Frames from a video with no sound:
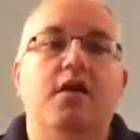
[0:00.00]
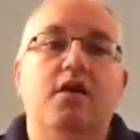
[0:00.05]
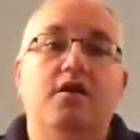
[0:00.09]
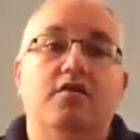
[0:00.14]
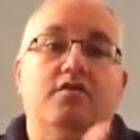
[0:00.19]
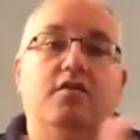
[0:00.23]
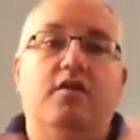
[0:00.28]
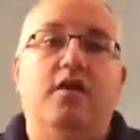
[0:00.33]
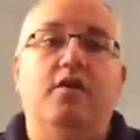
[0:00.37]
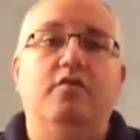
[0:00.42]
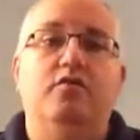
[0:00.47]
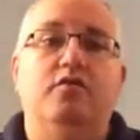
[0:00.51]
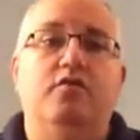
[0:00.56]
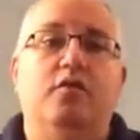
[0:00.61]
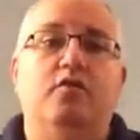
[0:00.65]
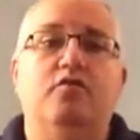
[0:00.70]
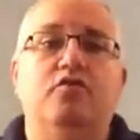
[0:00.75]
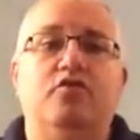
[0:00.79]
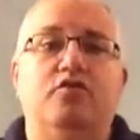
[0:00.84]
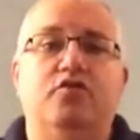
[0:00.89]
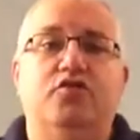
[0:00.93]
So
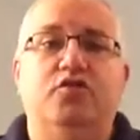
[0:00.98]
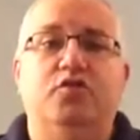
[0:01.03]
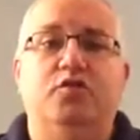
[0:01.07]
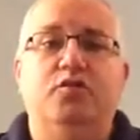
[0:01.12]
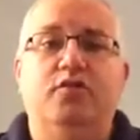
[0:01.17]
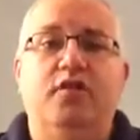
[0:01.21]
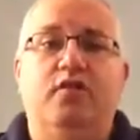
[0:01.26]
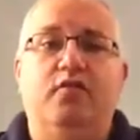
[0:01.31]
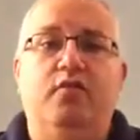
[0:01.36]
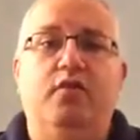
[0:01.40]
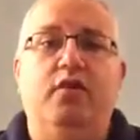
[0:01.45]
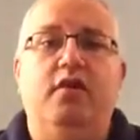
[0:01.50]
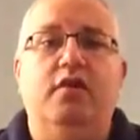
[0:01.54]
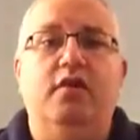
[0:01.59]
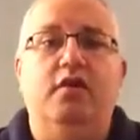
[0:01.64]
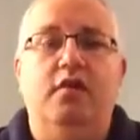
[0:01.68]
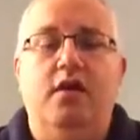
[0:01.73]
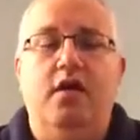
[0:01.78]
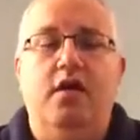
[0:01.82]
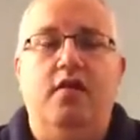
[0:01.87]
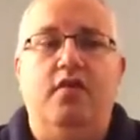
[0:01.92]
those are two different
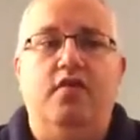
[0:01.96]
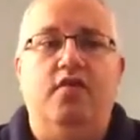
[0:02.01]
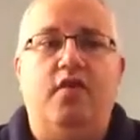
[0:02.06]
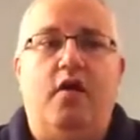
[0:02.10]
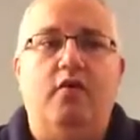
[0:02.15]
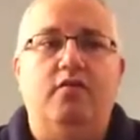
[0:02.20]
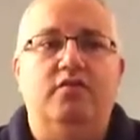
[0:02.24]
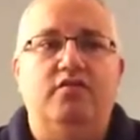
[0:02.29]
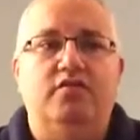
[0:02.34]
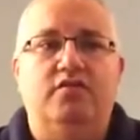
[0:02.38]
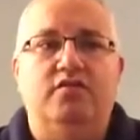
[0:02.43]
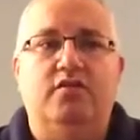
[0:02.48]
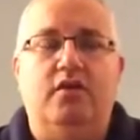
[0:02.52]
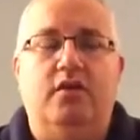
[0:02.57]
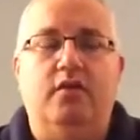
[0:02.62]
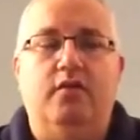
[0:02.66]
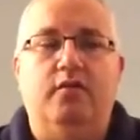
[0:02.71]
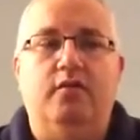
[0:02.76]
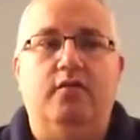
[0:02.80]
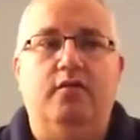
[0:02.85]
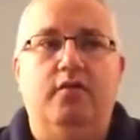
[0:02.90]
thoughts
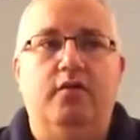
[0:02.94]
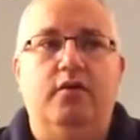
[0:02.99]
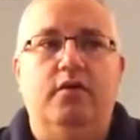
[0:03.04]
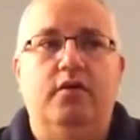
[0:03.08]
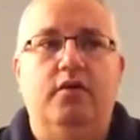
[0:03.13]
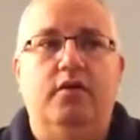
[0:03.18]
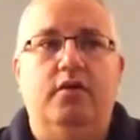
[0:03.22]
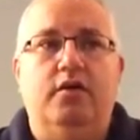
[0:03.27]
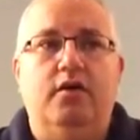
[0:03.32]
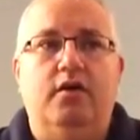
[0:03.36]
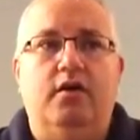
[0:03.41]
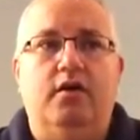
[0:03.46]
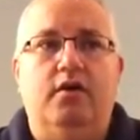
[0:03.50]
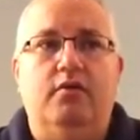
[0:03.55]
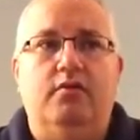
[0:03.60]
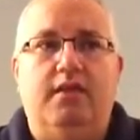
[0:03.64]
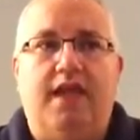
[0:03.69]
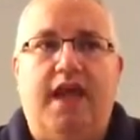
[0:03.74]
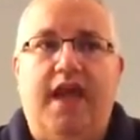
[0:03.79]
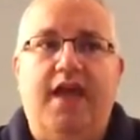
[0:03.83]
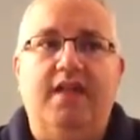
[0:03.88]
of
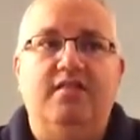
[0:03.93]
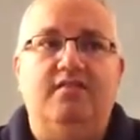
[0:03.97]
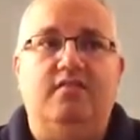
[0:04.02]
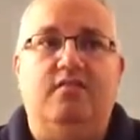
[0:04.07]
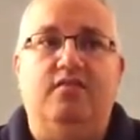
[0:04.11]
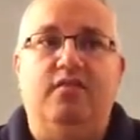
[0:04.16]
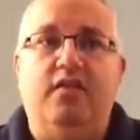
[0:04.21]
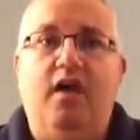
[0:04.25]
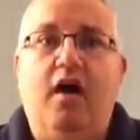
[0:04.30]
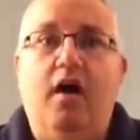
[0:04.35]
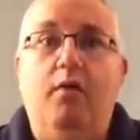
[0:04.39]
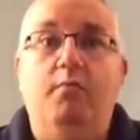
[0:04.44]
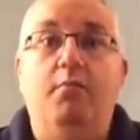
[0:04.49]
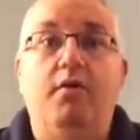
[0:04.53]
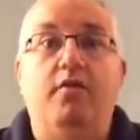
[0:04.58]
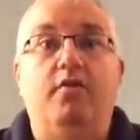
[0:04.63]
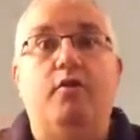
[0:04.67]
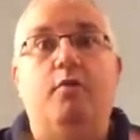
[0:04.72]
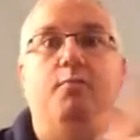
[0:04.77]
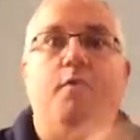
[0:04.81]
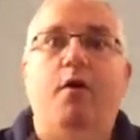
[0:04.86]
lines of thought,
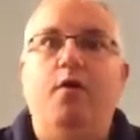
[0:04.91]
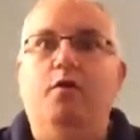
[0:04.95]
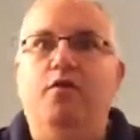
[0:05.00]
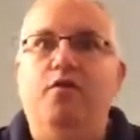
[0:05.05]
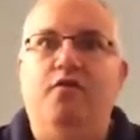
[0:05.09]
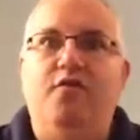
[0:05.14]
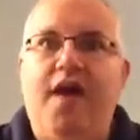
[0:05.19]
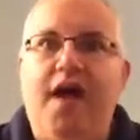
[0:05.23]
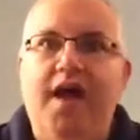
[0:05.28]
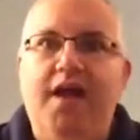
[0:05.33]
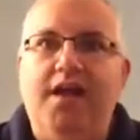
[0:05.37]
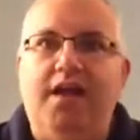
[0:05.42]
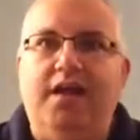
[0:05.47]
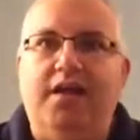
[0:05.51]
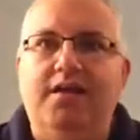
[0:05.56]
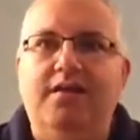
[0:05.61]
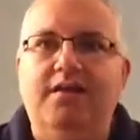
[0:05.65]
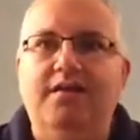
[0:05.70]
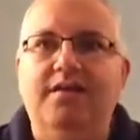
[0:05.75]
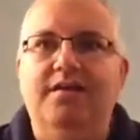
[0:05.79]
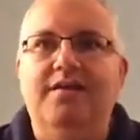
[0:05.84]
but they're both
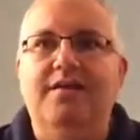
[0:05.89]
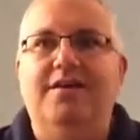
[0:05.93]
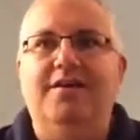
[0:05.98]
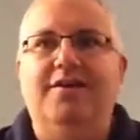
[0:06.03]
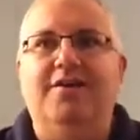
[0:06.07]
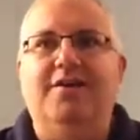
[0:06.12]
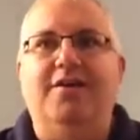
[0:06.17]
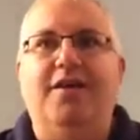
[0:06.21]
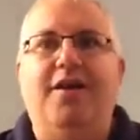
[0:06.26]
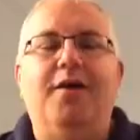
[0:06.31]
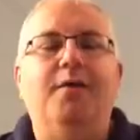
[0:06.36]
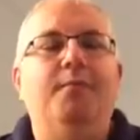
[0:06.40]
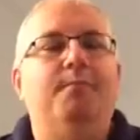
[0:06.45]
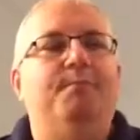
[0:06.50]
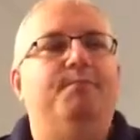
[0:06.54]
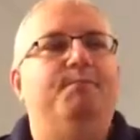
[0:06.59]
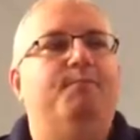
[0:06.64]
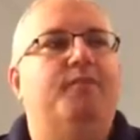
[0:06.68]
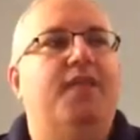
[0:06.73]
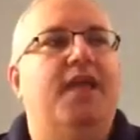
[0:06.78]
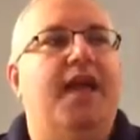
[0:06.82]
valid, you know?
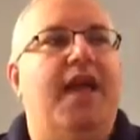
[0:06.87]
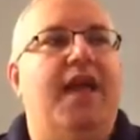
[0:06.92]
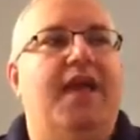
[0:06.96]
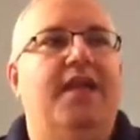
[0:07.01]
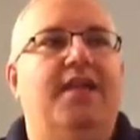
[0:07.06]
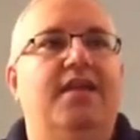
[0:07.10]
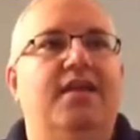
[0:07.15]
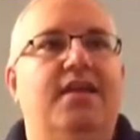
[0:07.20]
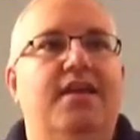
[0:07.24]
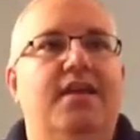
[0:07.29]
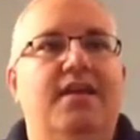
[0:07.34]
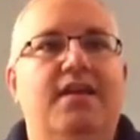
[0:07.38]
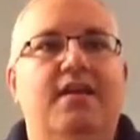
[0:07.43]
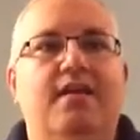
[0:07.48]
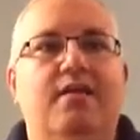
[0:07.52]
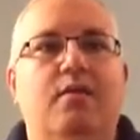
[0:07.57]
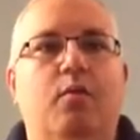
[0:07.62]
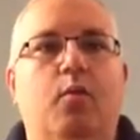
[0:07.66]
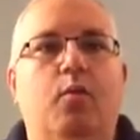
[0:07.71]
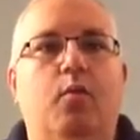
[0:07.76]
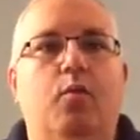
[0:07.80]
And
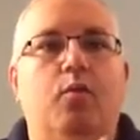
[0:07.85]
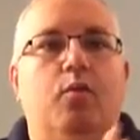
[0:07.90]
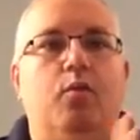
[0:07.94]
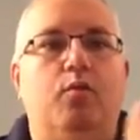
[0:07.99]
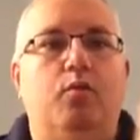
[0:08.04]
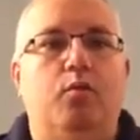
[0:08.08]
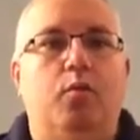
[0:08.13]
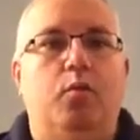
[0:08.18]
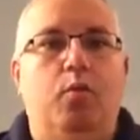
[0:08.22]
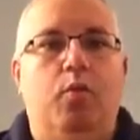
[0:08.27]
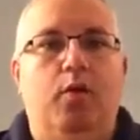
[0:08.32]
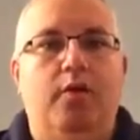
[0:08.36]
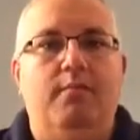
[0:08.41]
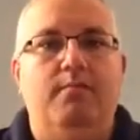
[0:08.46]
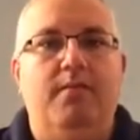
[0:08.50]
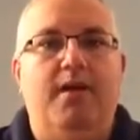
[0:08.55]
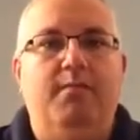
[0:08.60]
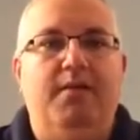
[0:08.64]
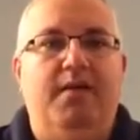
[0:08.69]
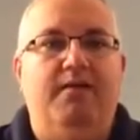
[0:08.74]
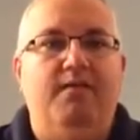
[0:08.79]
one
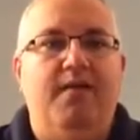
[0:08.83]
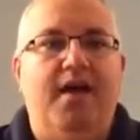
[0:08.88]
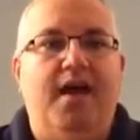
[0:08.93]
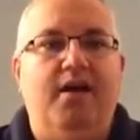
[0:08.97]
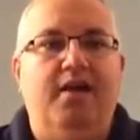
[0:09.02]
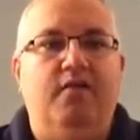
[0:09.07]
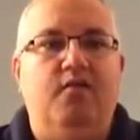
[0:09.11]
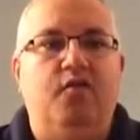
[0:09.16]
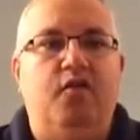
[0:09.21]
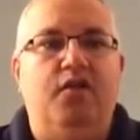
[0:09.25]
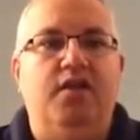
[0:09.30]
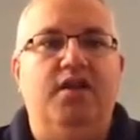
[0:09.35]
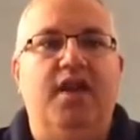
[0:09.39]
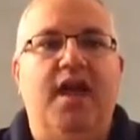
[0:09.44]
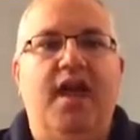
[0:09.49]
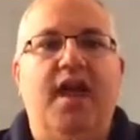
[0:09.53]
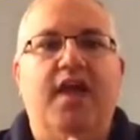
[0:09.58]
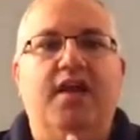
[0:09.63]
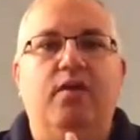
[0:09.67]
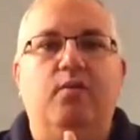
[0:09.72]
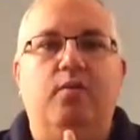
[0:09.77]
may be valid for
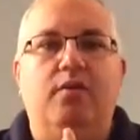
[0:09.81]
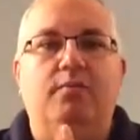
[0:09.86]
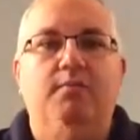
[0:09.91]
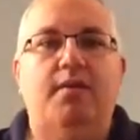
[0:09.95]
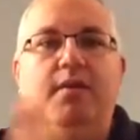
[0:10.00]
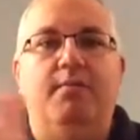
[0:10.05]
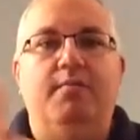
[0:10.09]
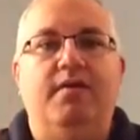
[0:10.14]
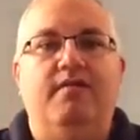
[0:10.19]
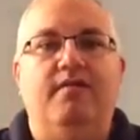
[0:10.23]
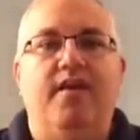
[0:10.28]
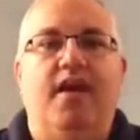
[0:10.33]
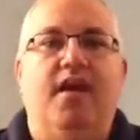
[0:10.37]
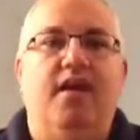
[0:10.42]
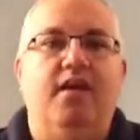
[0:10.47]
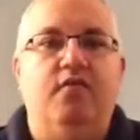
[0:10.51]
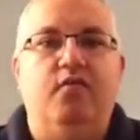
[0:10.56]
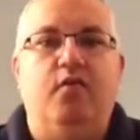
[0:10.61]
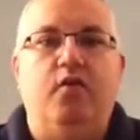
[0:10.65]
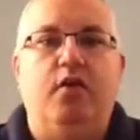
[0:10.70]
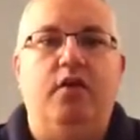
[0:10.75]
today, and one may be
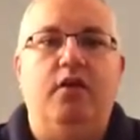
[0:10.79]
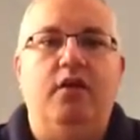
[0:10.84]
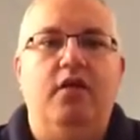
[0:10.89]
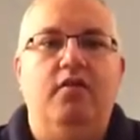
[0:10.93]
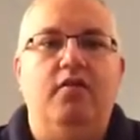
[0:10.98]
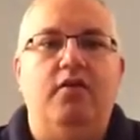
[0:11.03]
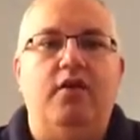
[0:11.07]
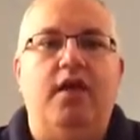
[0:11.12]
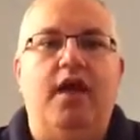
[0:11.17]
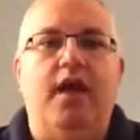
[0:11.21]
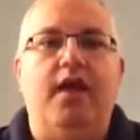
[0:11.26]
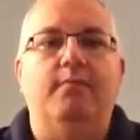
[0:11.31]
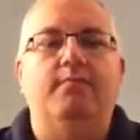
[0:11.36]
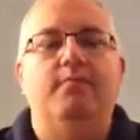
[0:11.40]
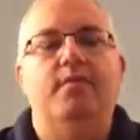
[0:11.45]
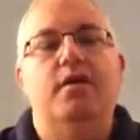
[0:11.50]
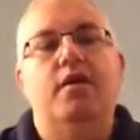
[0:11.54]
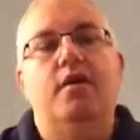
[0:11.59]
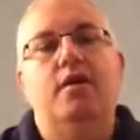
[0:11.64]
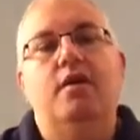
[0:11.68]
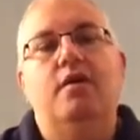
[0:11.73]
valid for another day.
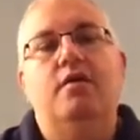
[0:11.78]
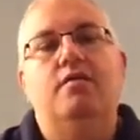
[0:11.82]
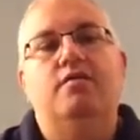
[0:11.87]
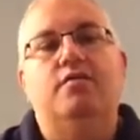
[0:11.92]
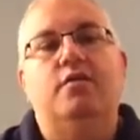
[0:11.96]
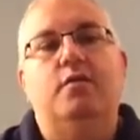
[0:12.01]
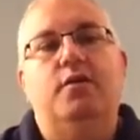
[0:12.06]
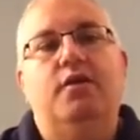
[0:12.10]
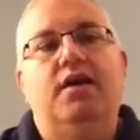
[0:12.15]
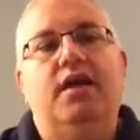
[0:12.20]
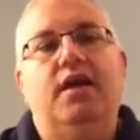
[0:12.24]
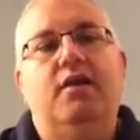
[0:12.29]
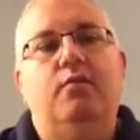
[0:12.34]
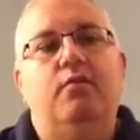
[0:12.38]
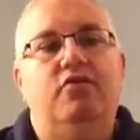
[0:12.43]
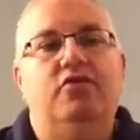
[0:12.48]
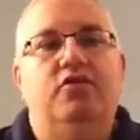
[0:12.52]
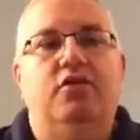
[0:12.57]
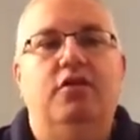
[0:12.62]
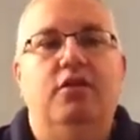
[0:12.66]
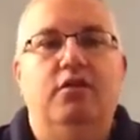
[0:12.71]
So again,
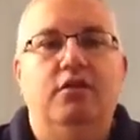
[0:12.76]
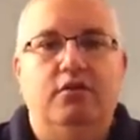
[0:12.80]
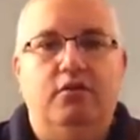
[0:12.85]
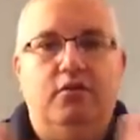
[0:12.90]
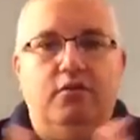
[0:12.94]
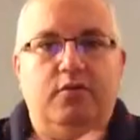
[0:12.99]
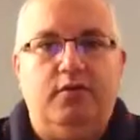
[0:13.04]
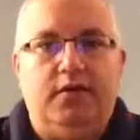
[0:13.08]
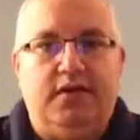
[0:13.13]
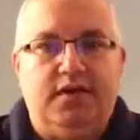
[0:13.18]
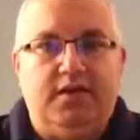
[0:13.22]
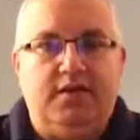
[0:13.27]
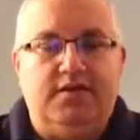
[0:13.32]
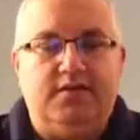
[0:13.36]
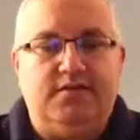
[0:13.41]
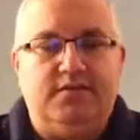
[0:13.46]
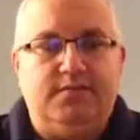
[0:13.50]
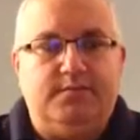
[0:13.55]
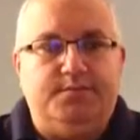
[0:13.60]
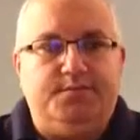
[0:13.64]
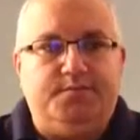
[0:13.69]
what you're going to do
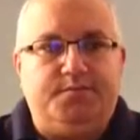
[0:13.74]
is